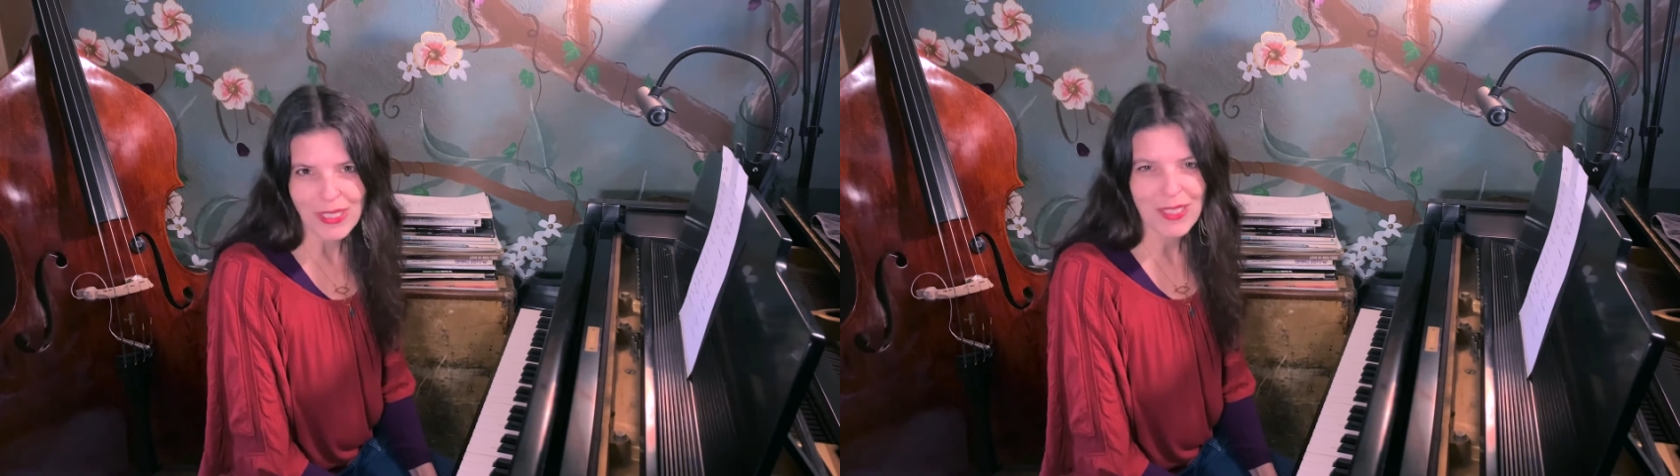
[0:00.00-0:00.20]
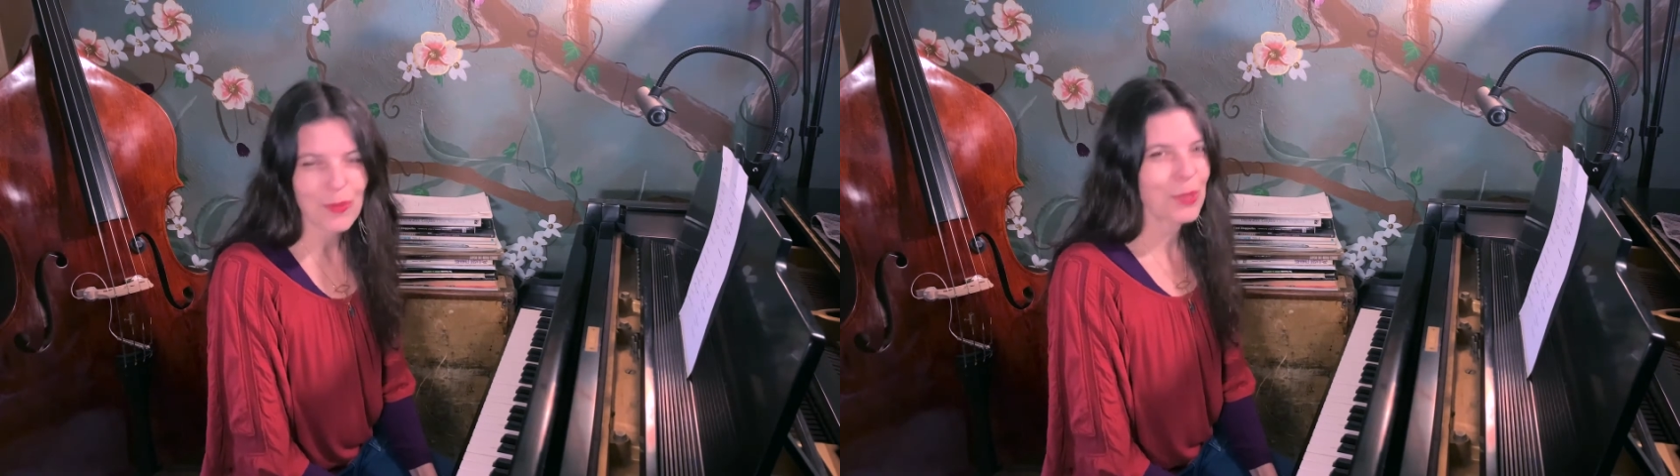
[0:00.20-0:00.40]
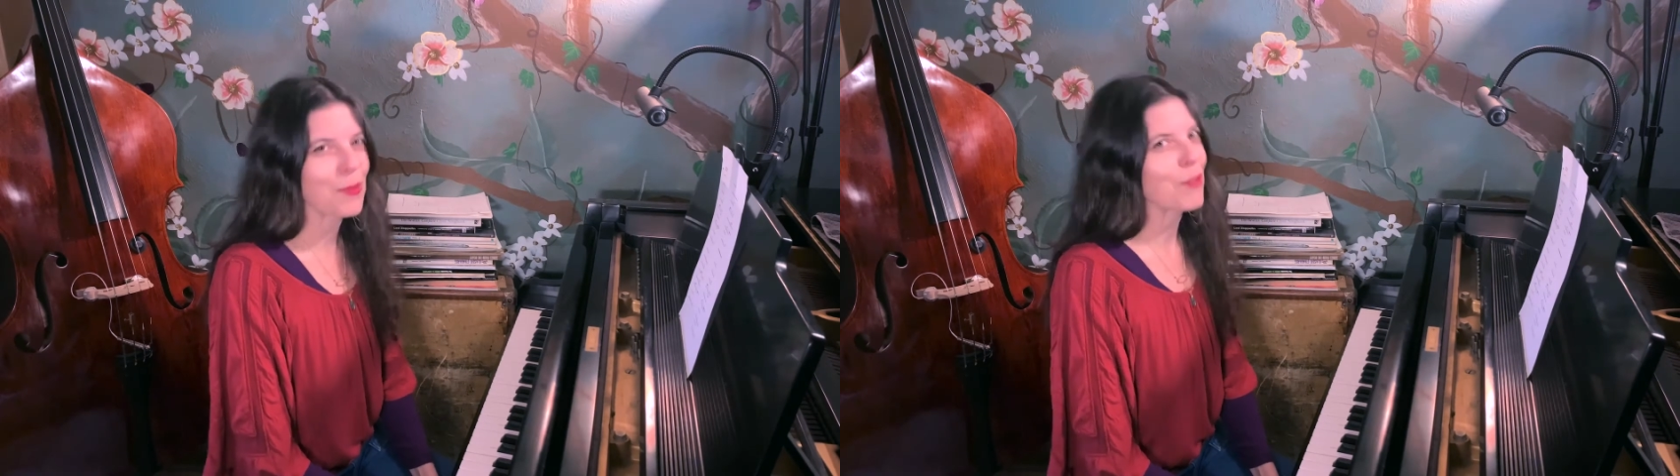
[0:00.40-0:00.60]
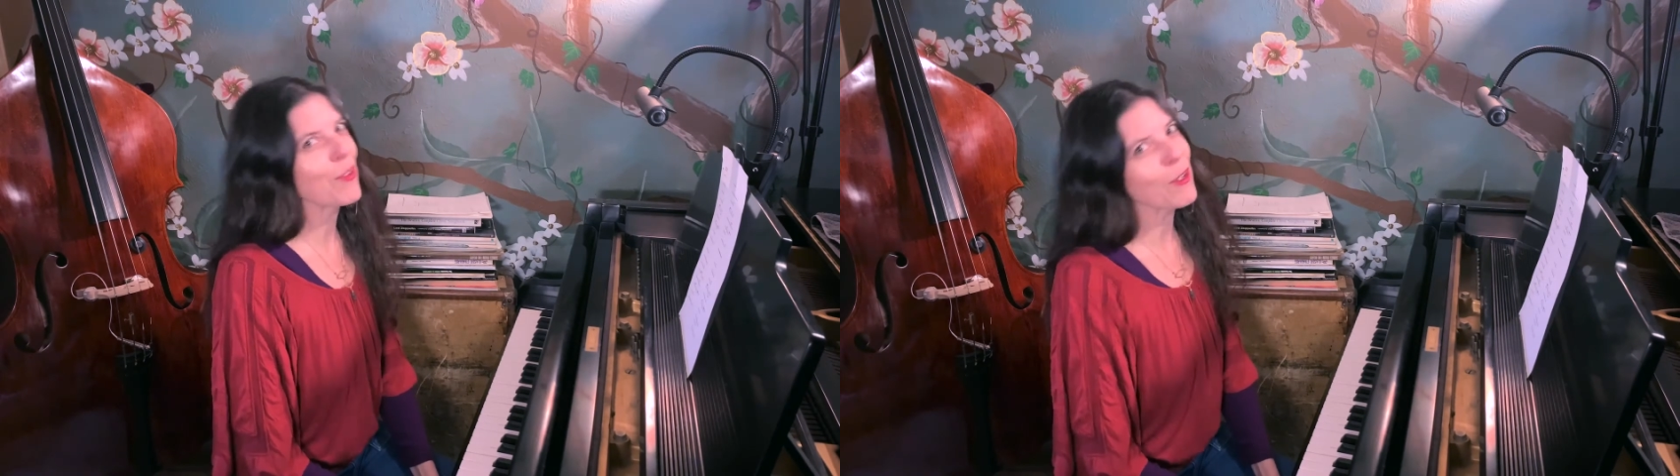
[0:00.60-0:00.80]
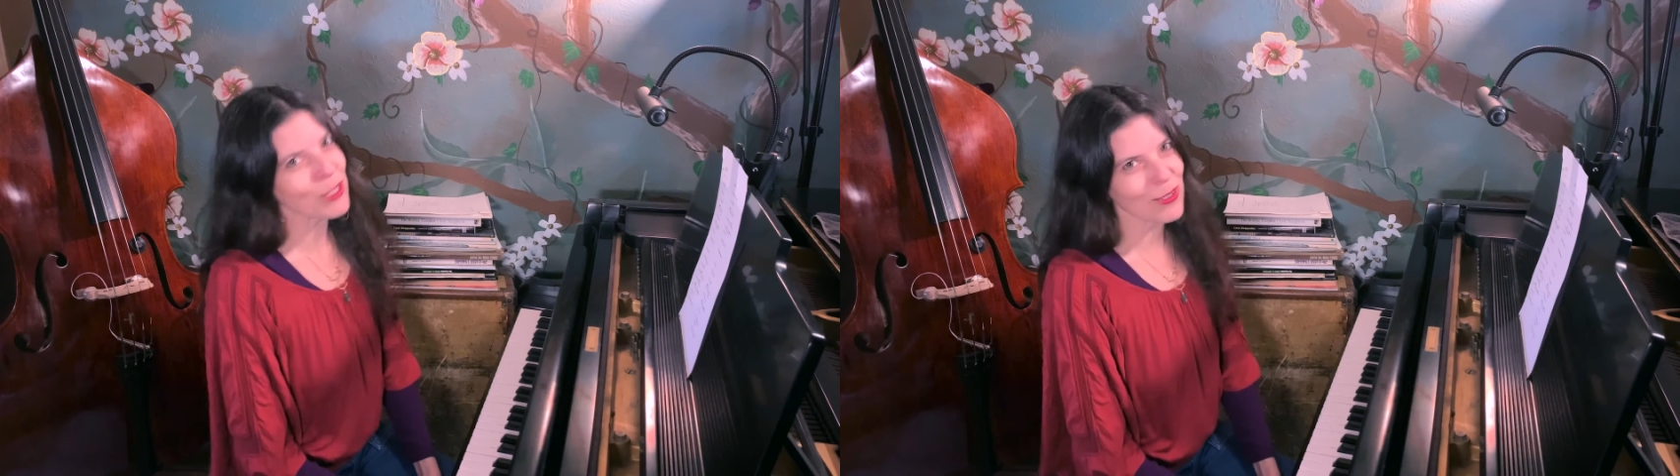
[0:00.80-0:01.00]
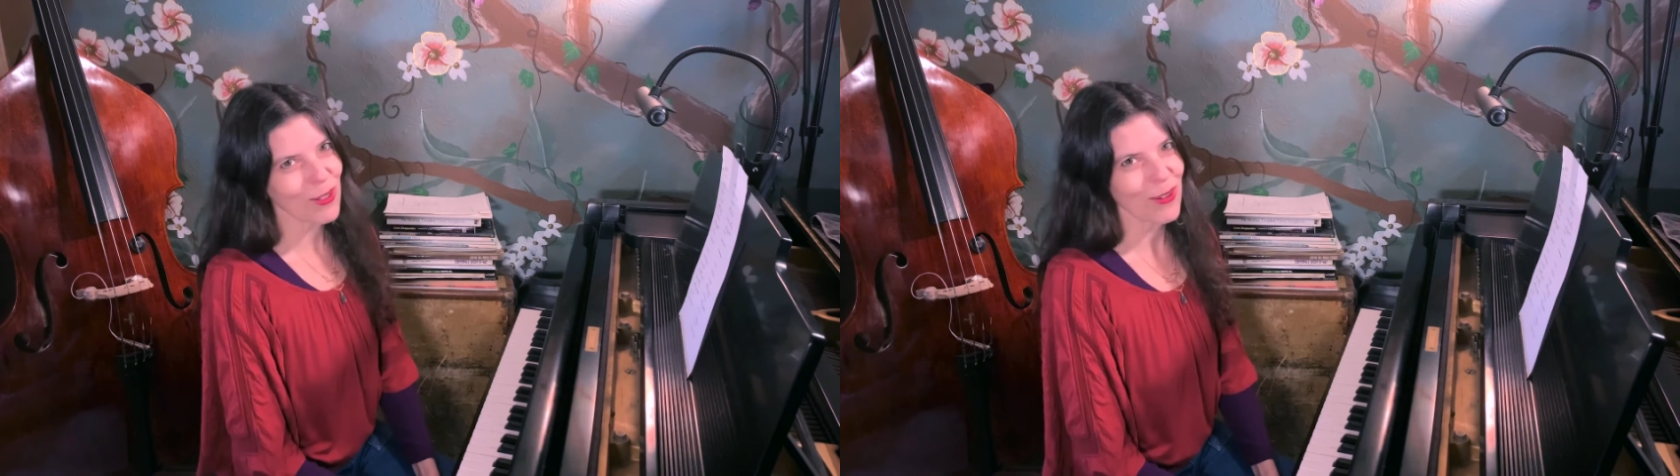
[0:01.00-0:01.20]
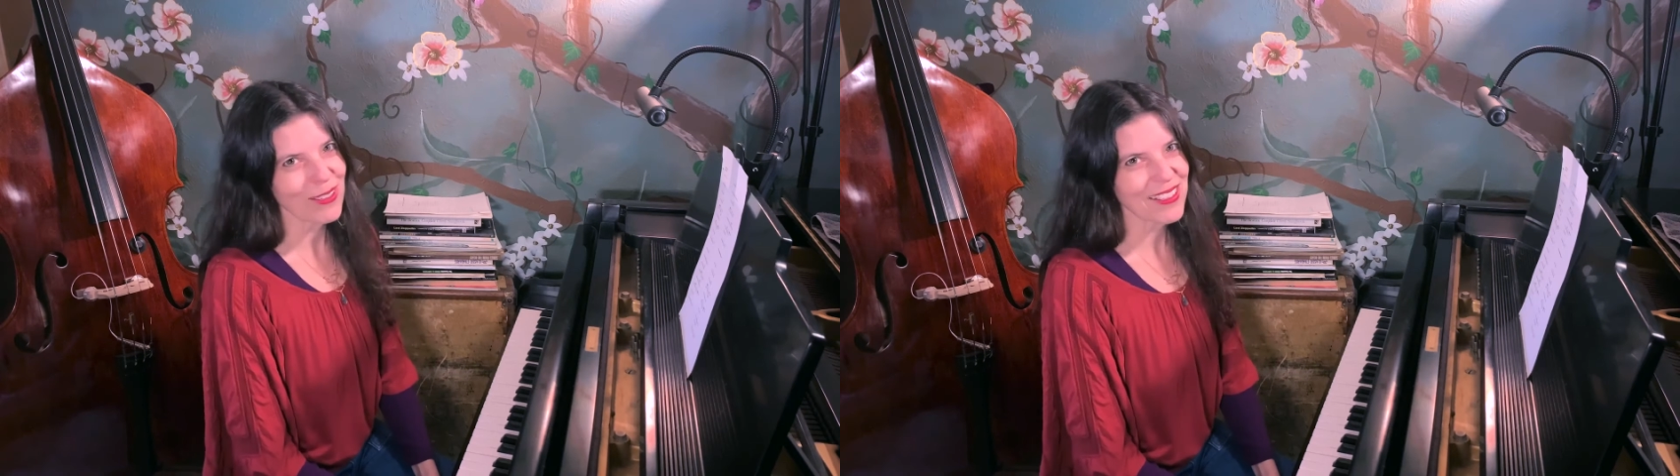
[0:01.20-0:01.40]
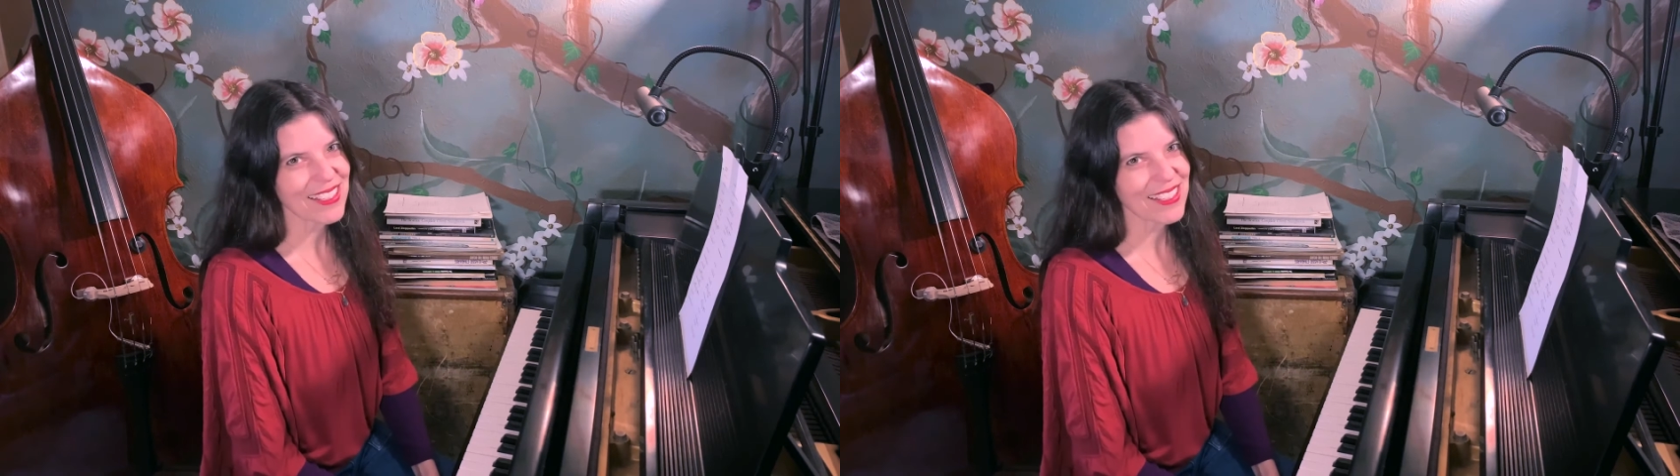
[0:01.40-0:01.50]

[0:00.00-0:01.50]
It's one of my favorite songs.